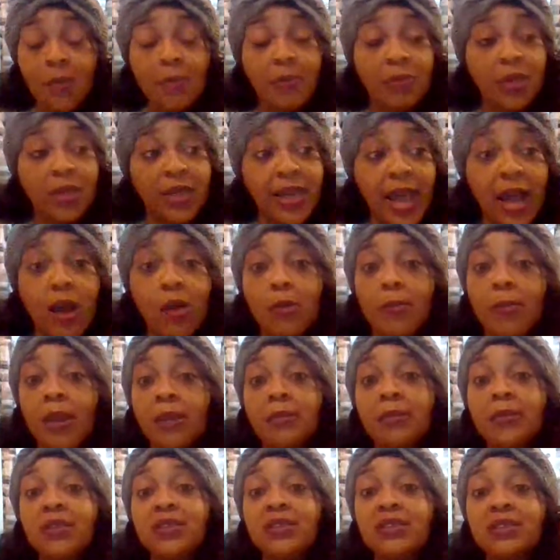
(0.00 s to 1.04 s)
But now it
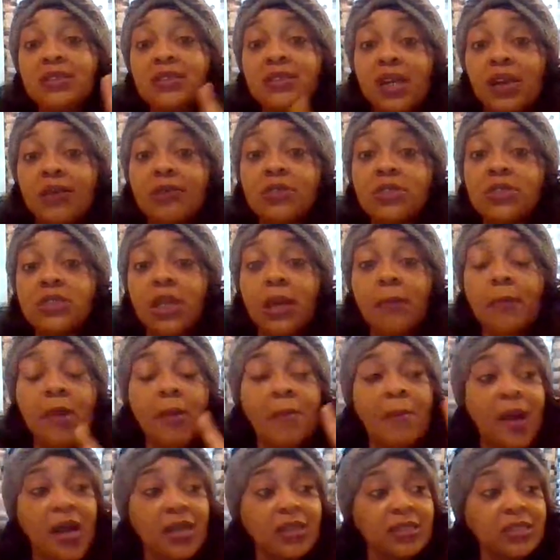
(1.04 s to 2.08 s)
made me discover something
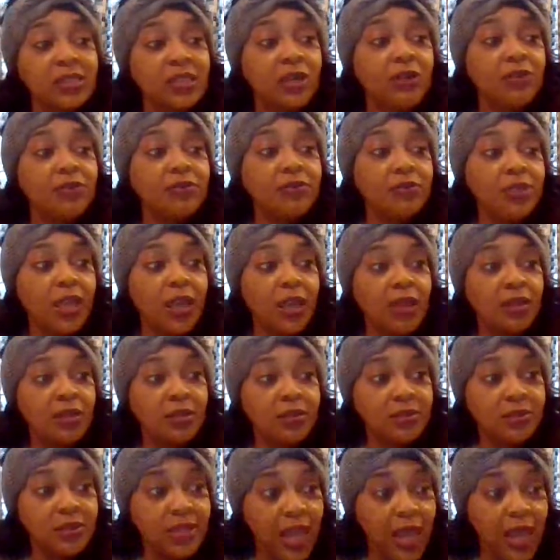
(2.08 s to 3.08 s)
in myself that